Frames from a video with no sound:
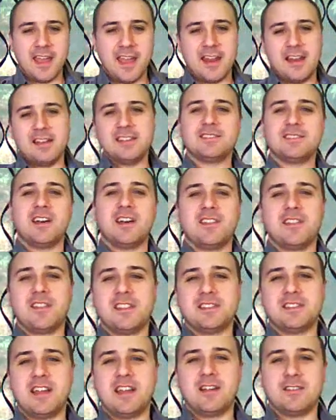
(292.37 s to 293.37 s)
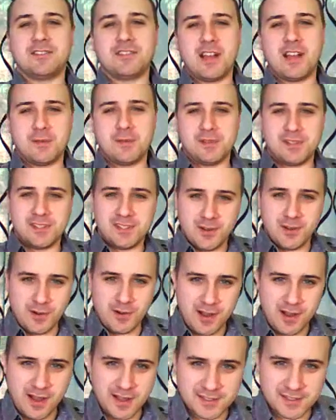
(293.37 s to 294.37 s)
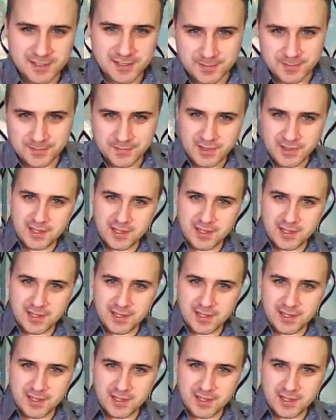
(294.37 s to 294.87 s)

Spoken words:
And I just thought that the soundtrack was so awesome.